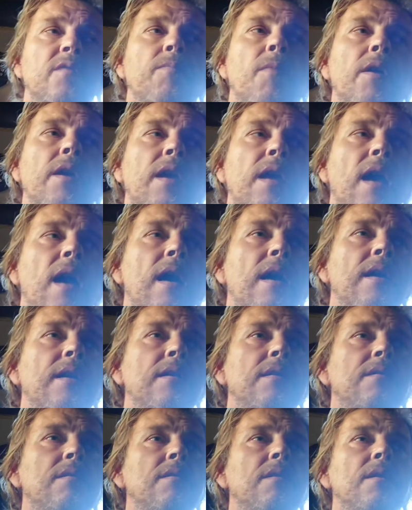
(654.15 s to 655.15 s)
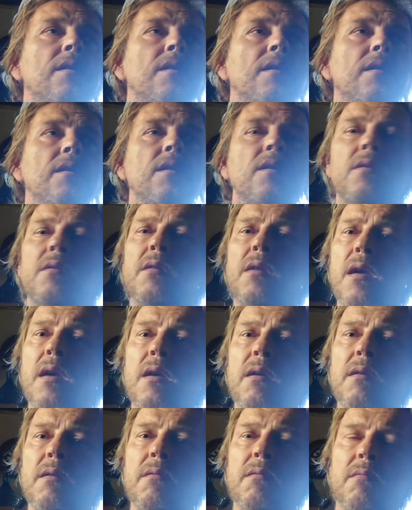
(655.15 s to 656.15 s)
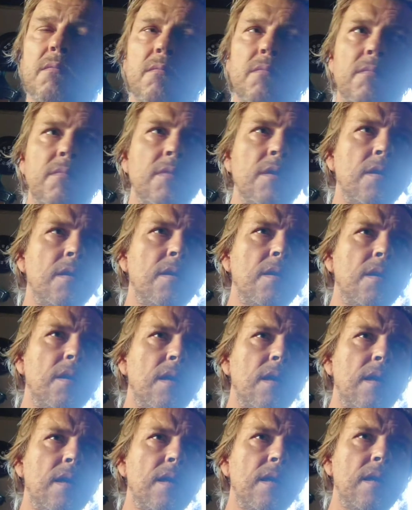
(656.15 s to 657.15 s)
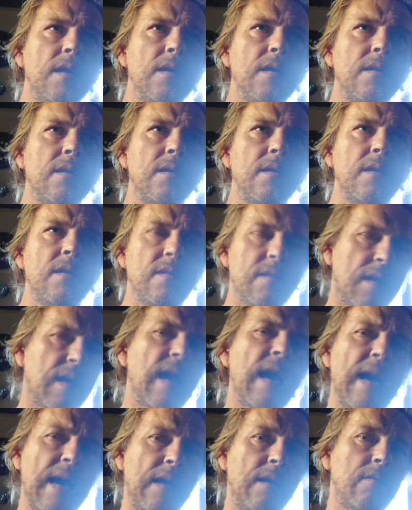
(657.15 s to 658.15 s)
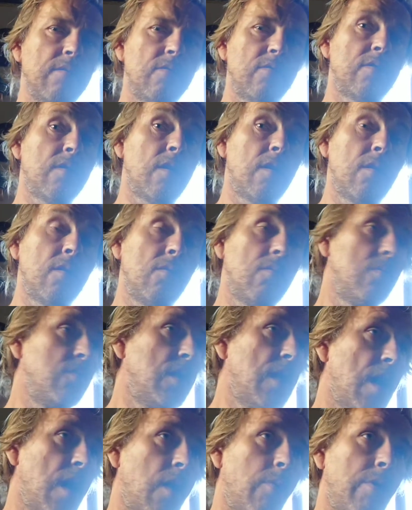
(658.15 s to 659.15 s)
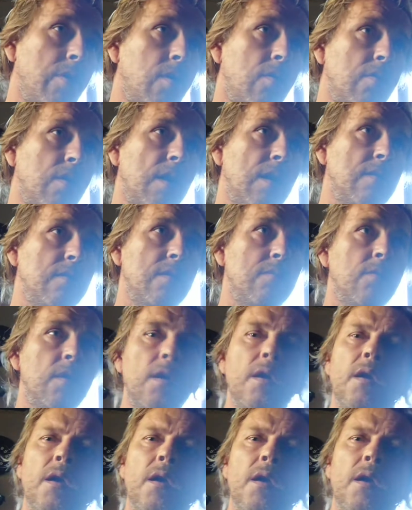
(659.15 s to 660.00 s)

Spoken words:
My cat, he's a nice cat, and he's a cat, so yeah, I won't hold it against him.